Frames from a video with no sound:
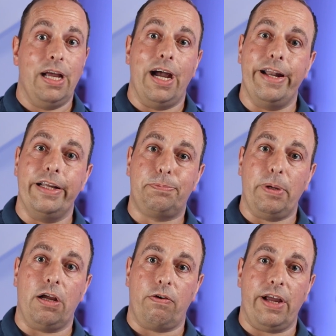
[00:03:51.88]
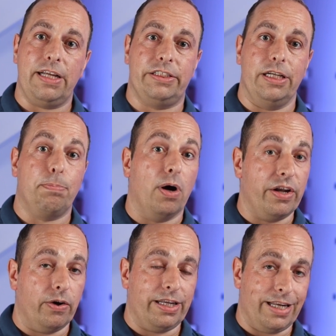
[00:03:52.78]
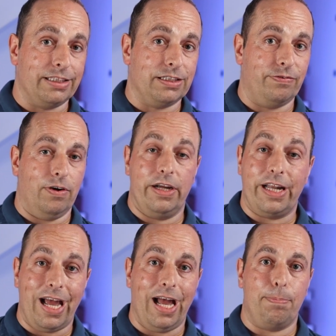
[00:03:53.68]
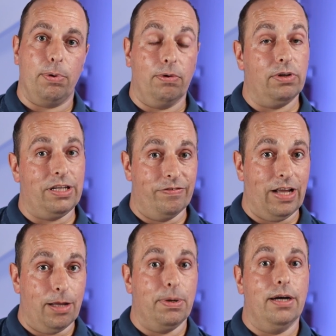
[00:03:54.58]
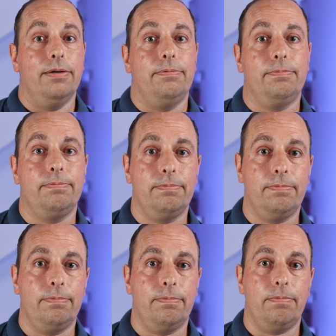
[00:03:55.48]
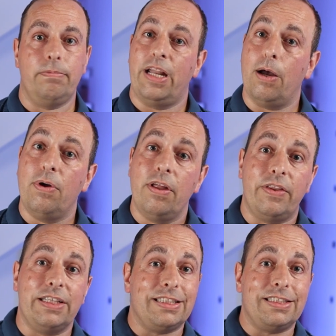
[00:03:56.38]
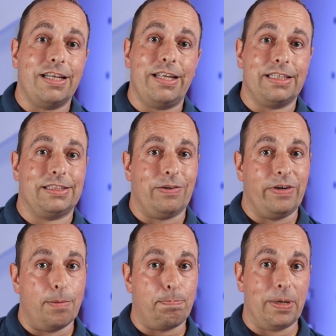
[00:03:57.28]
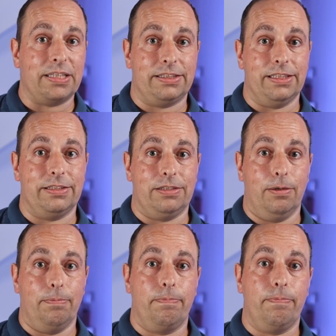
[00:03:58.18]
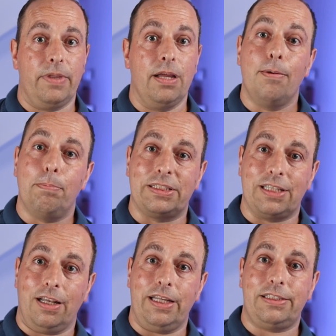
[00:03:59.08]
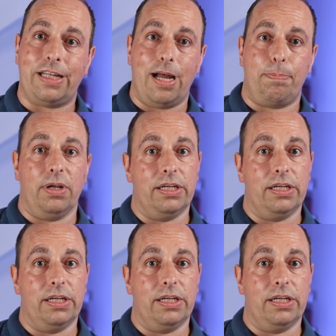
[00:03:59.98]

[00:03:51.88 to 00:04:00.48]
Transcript: And it has been created by an identified Apple developer. Now, this isn't necessarily the best system, but at least Apple